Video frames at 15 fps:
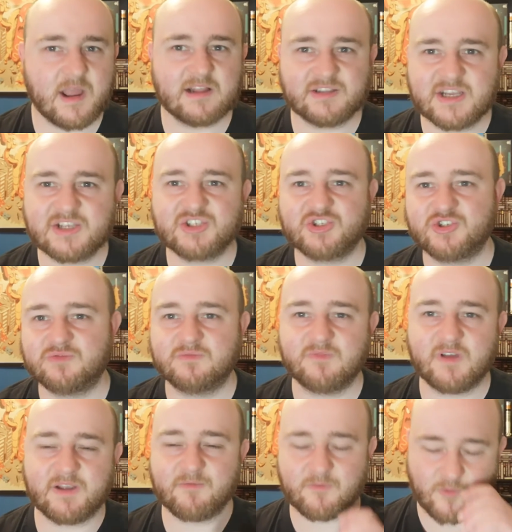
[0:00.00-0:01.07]
It tastes
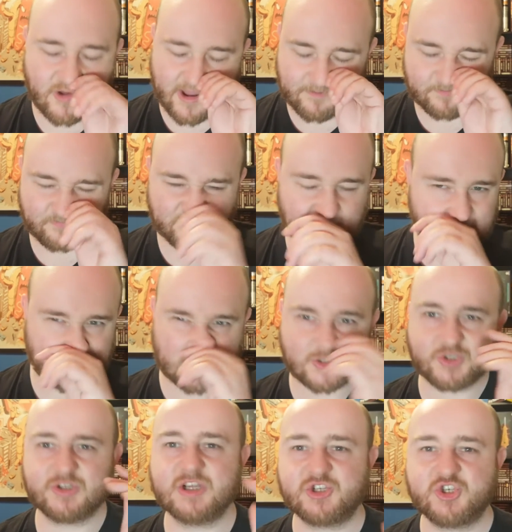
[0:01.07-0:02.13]
like, okay, so
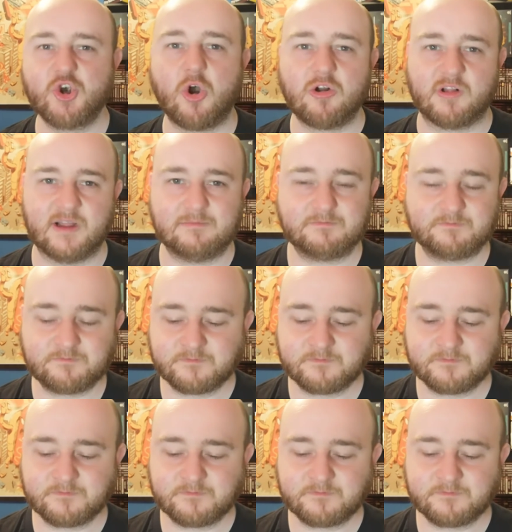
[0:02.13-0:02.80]
it's chocolate.